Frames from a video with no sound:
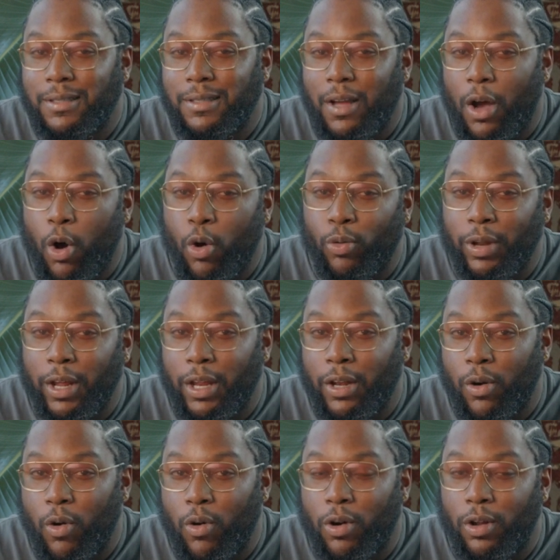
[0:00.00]
hone in
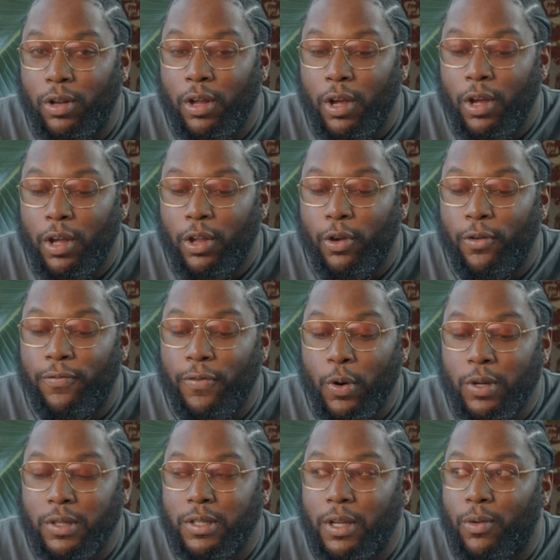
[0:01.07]
on your
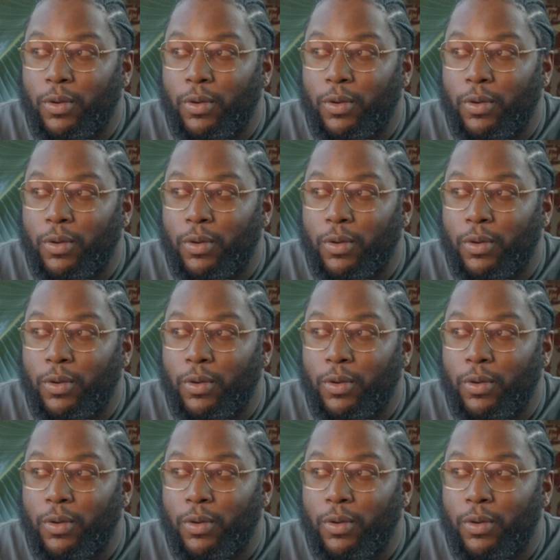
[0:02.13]
focusing